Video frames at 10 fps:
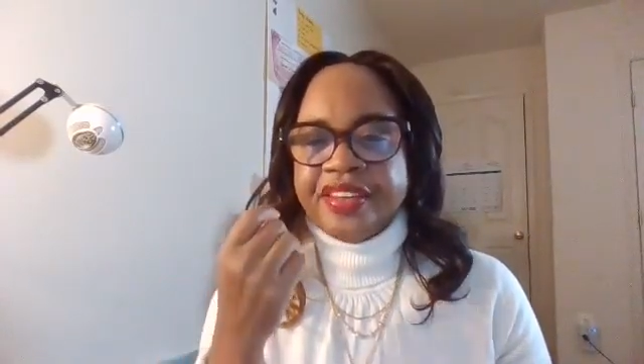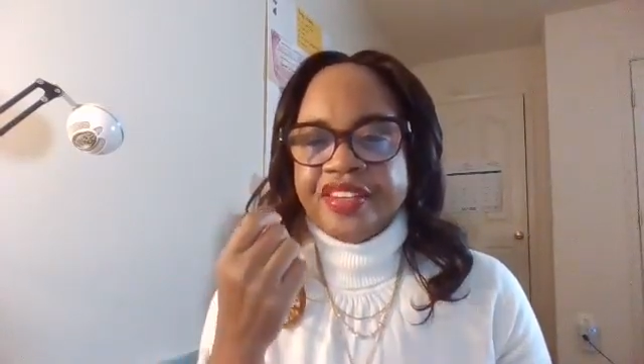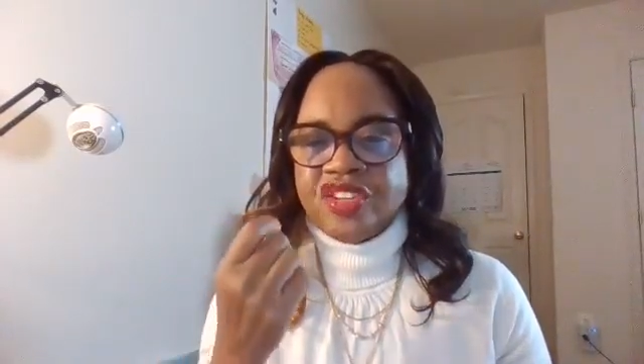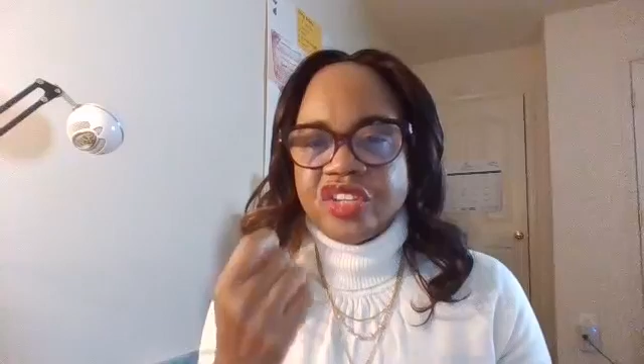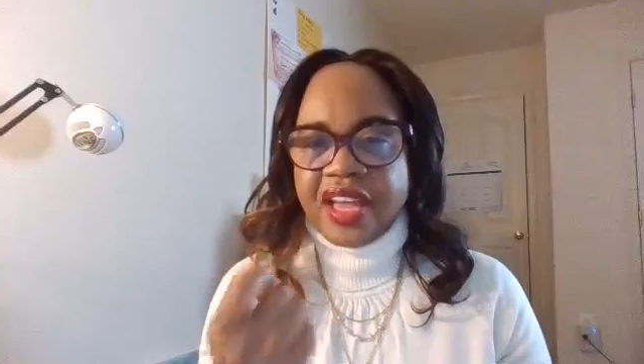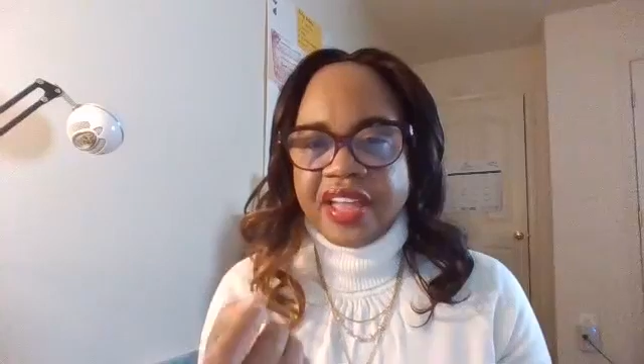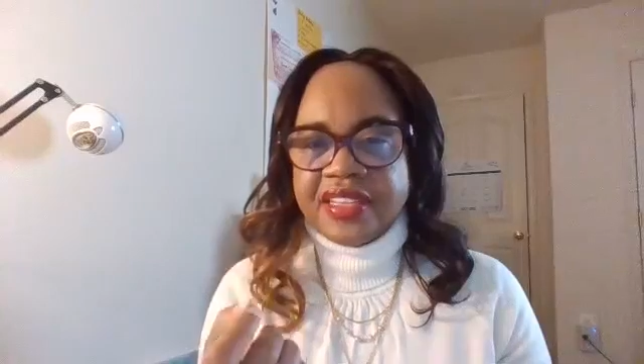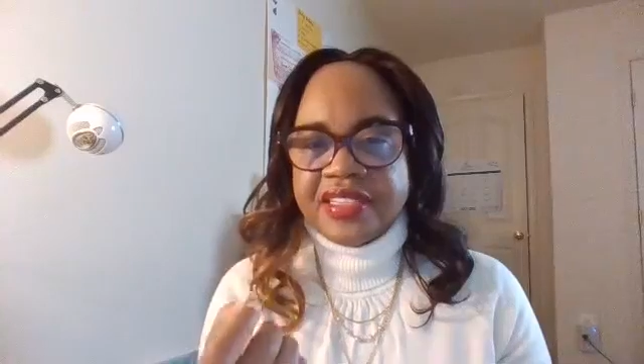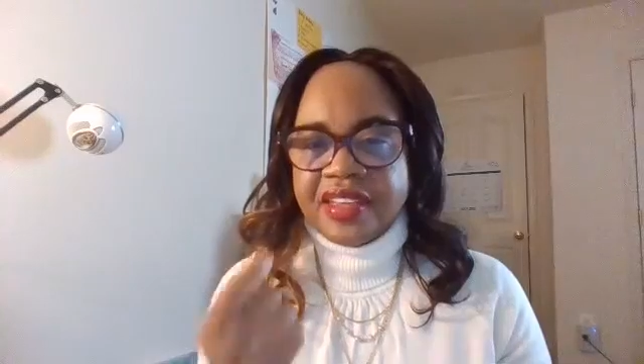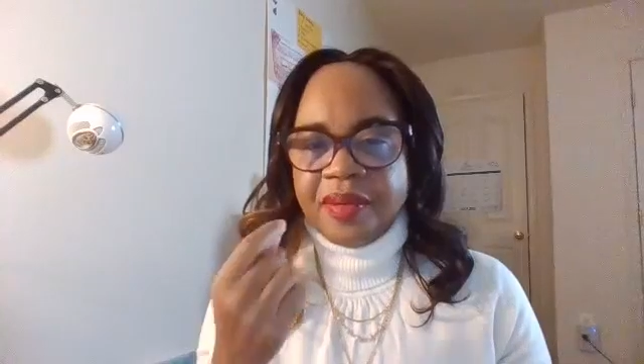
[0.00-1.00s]
the
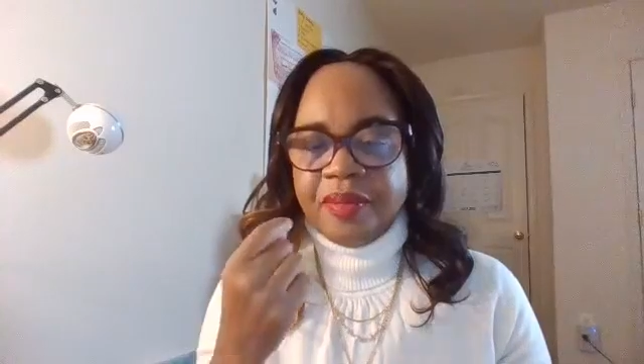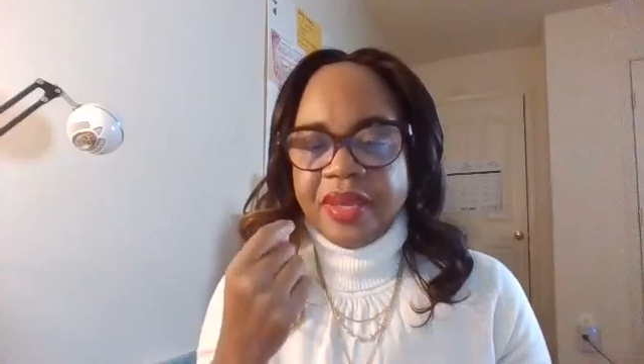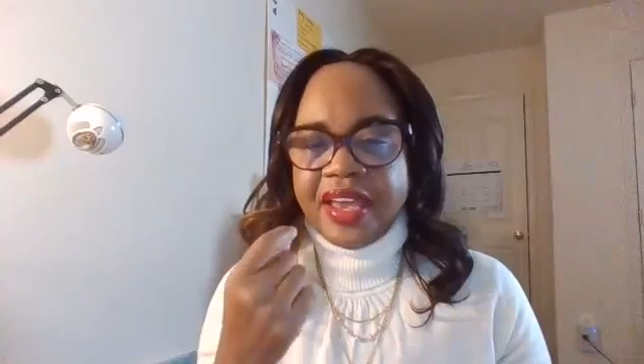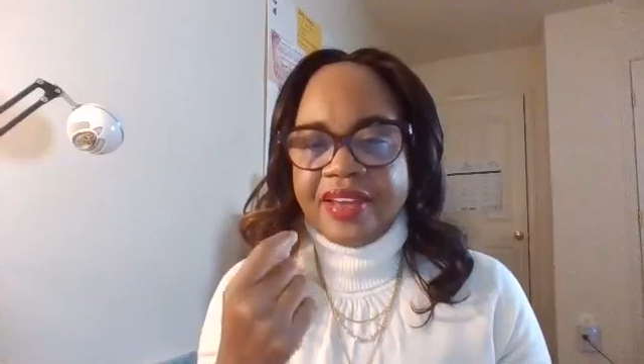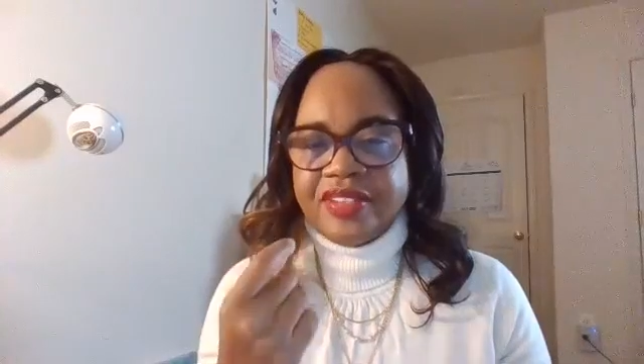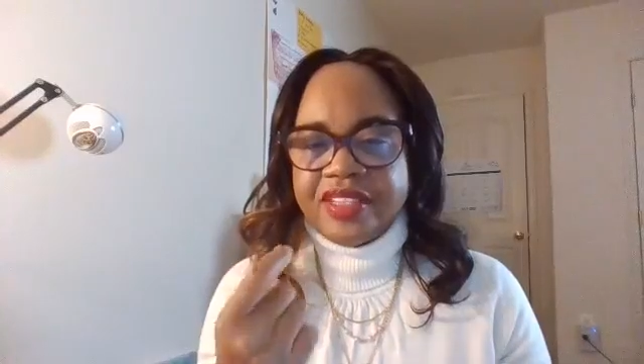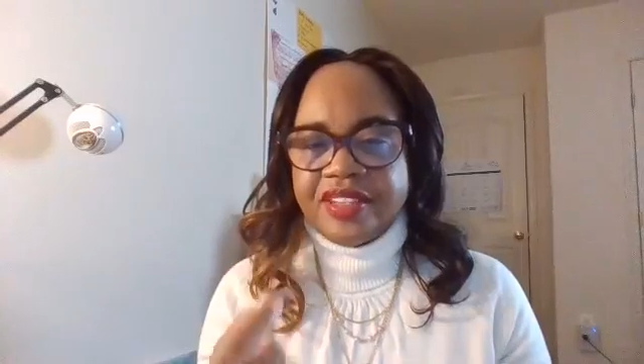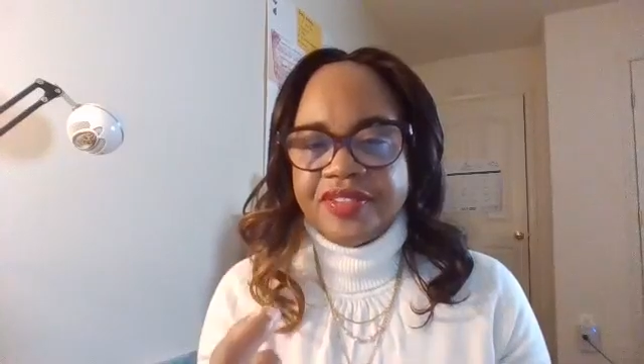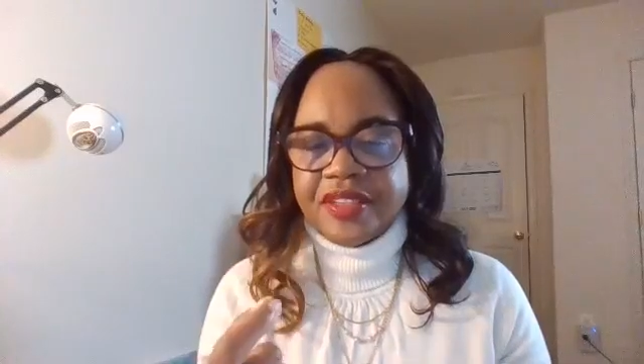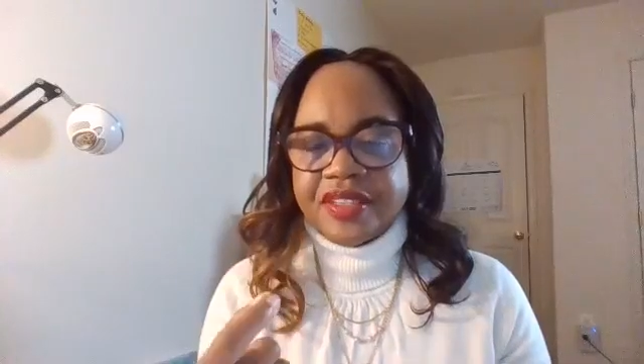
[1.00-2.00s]
child may have
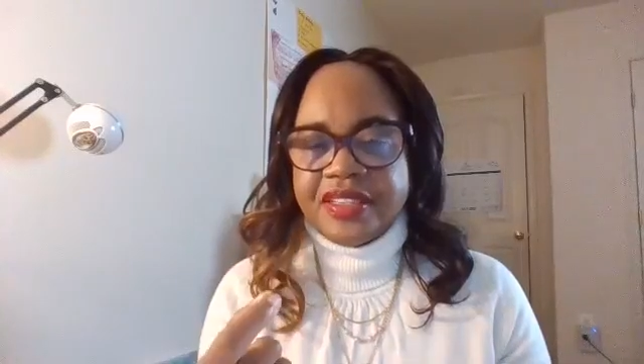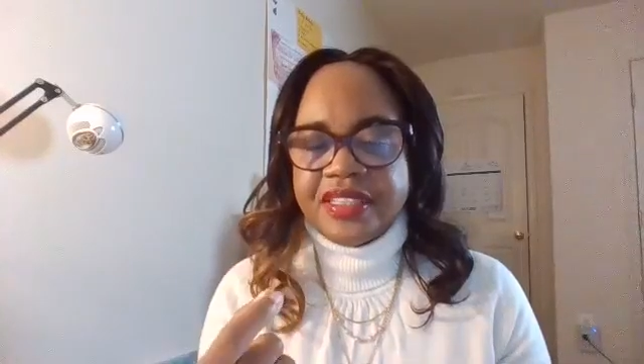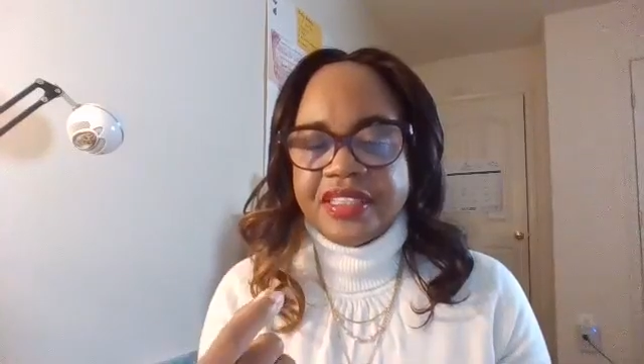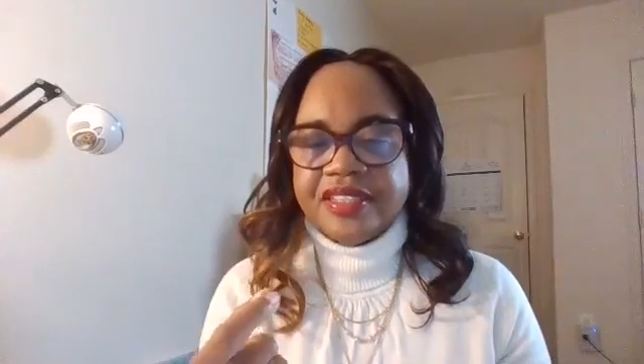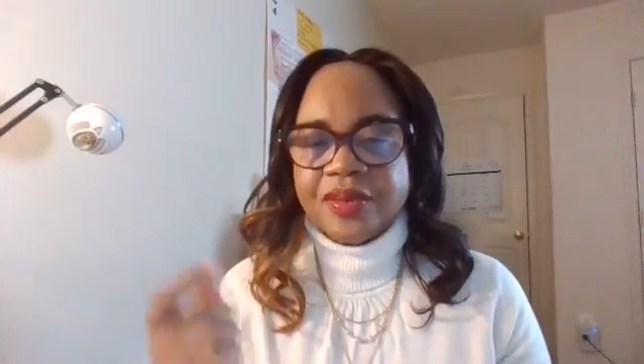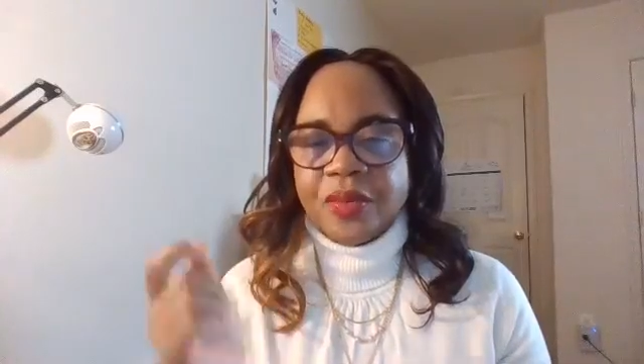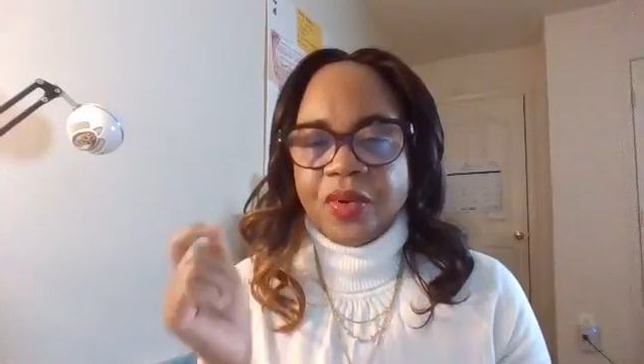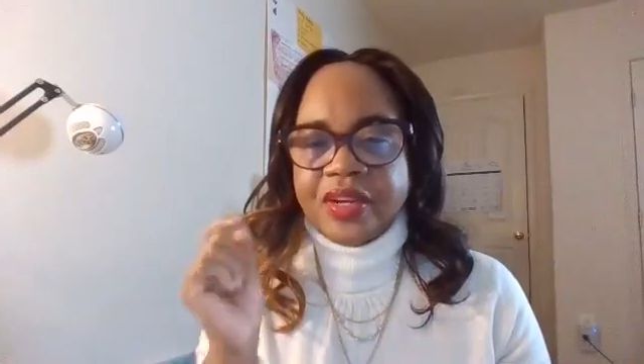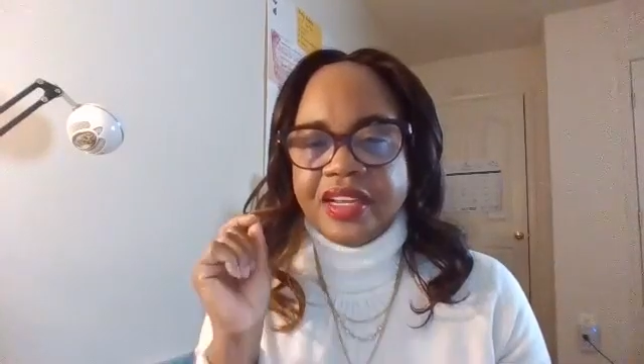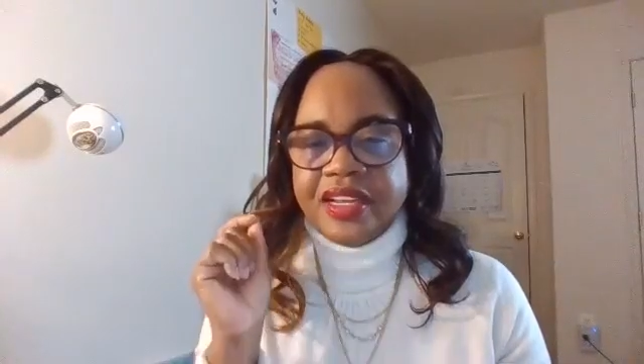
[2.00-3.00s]
difficulties
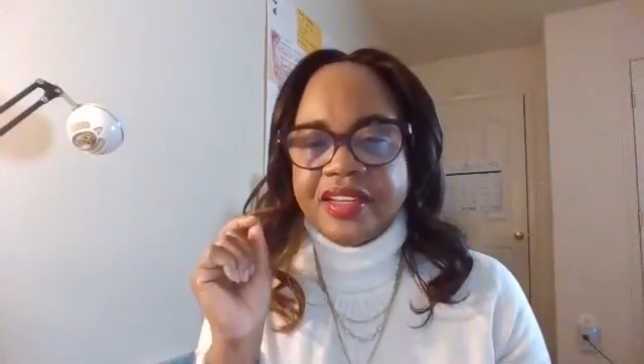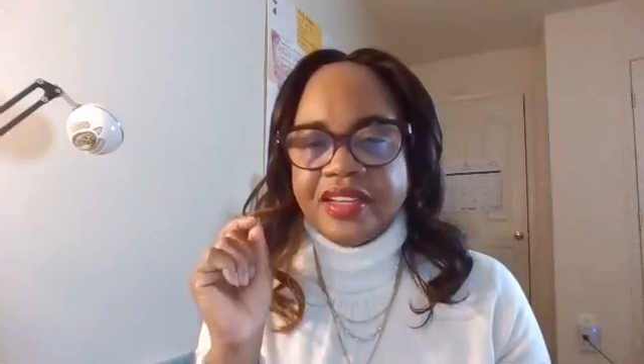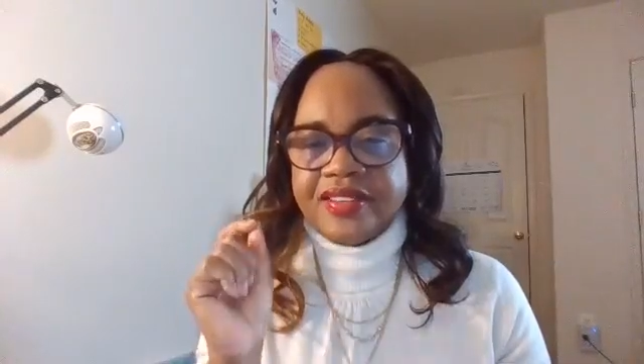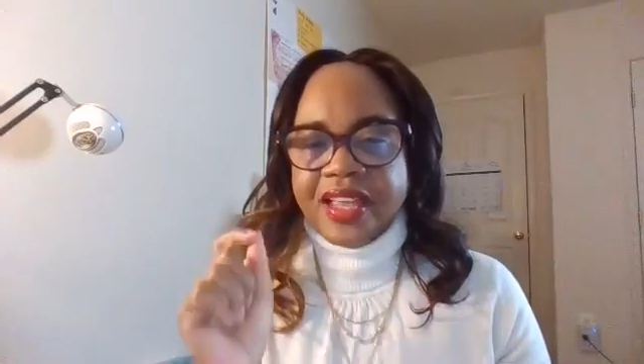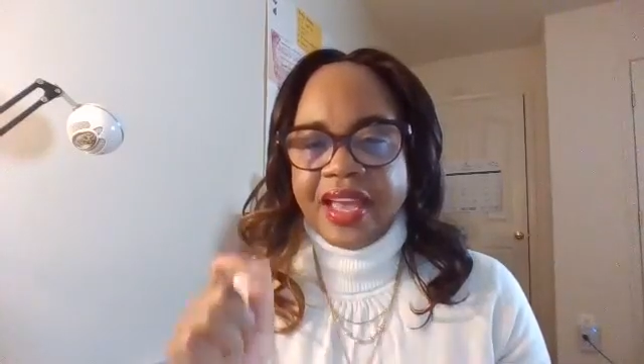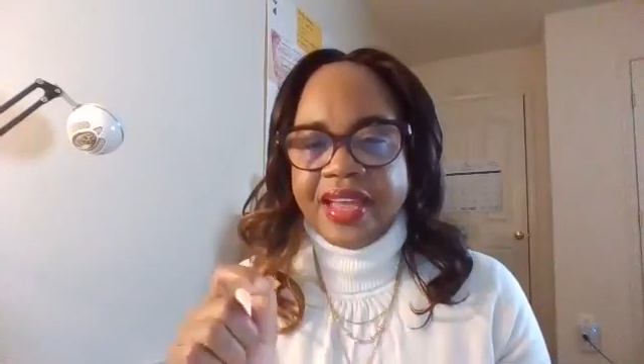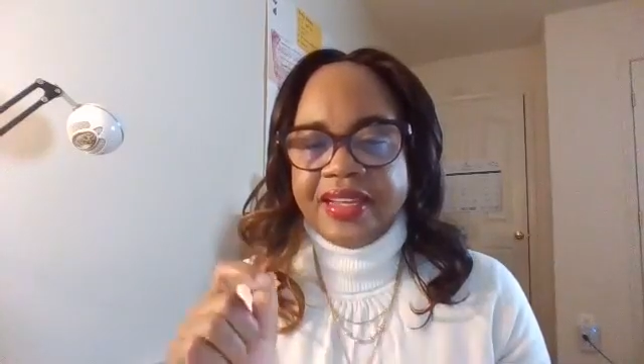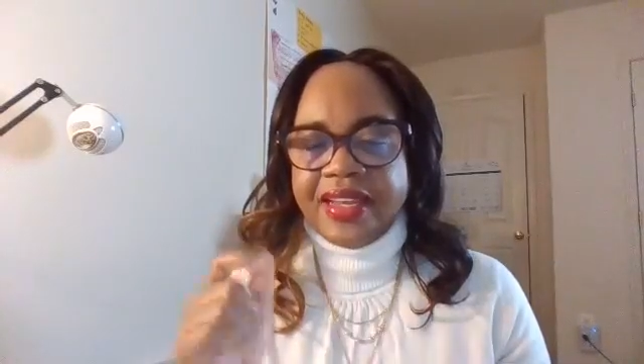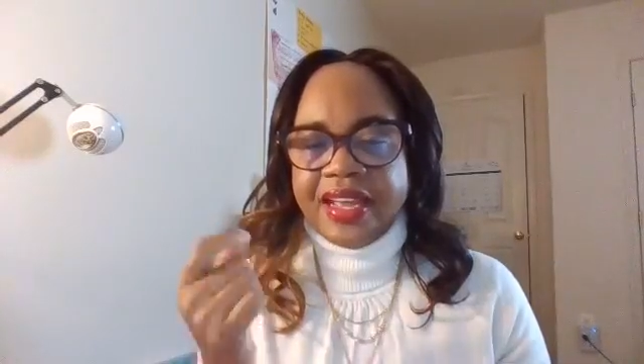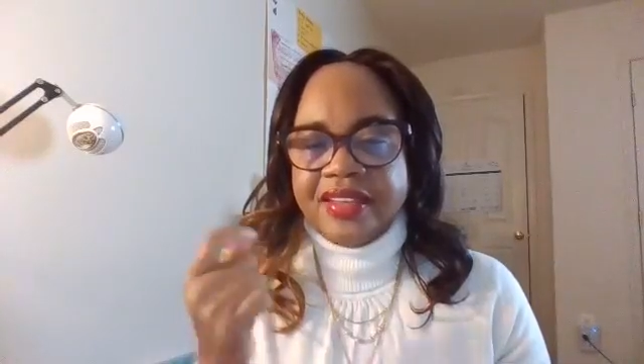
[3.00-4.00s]
coordinating his
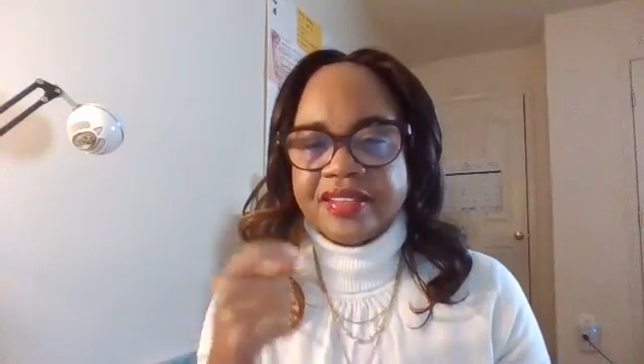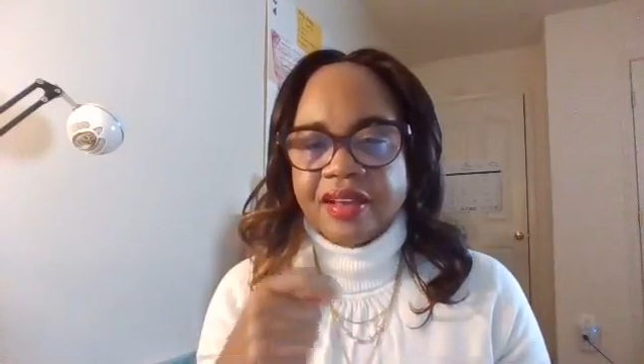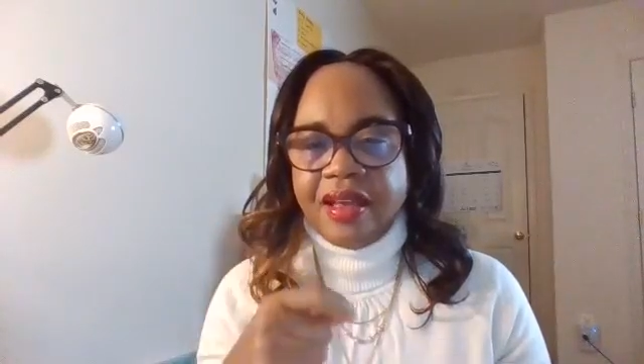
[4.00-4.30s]
hand and his